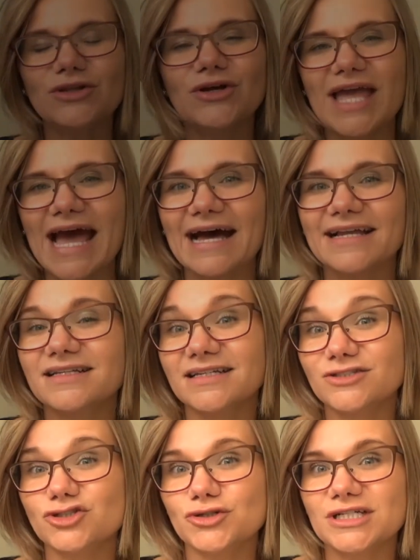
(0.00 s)
look at
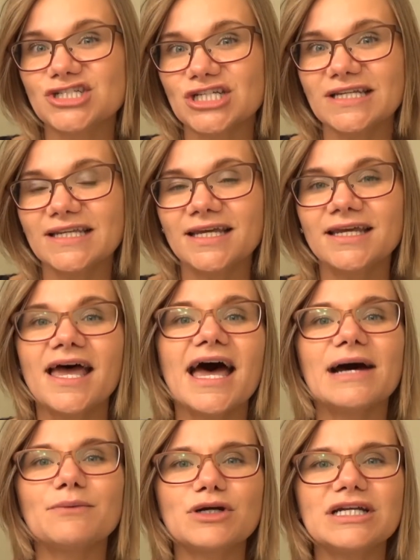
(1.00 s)
contrition
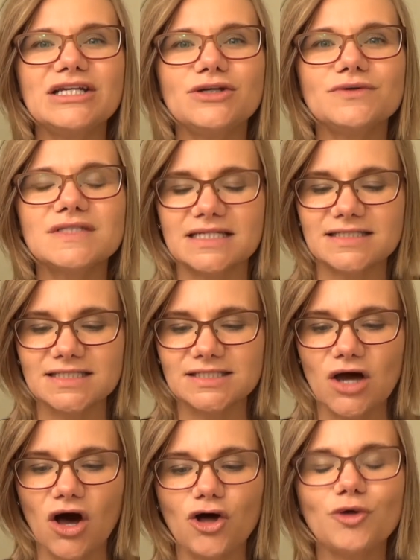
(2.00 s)
and we're going to use
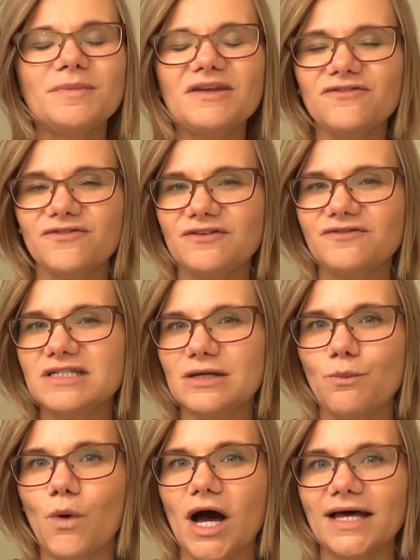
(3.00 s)
Psalm
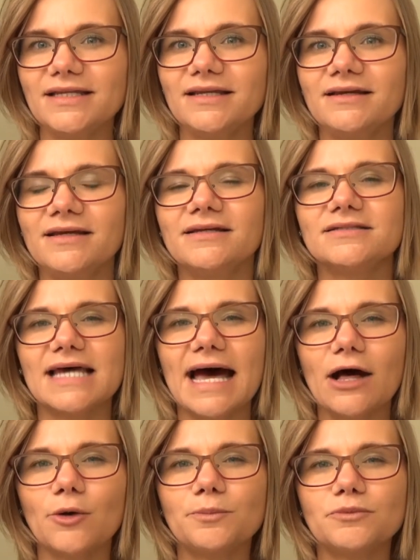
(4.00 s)
51 to
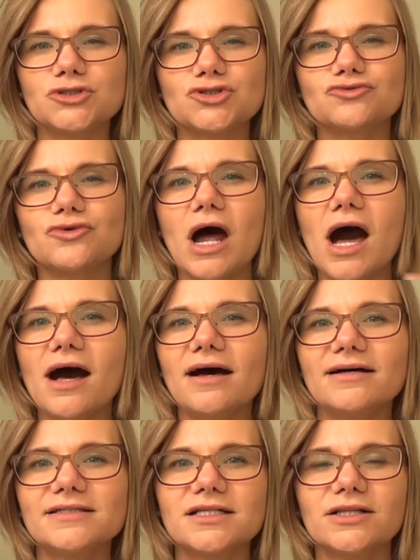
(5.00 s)
help draw
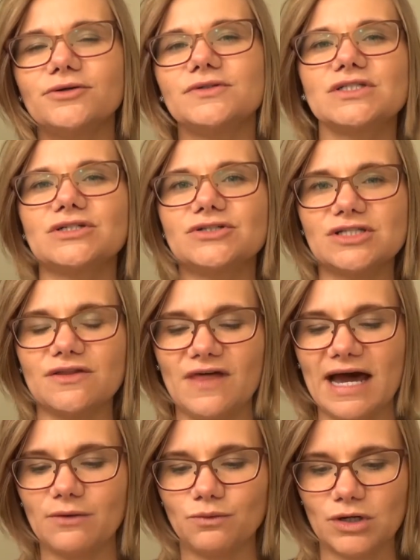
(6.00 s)
us closer to
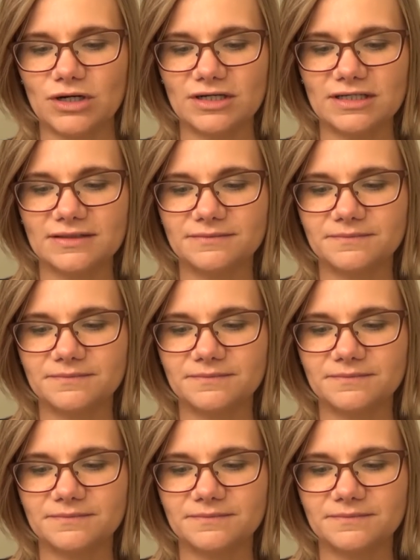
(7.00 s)
that word.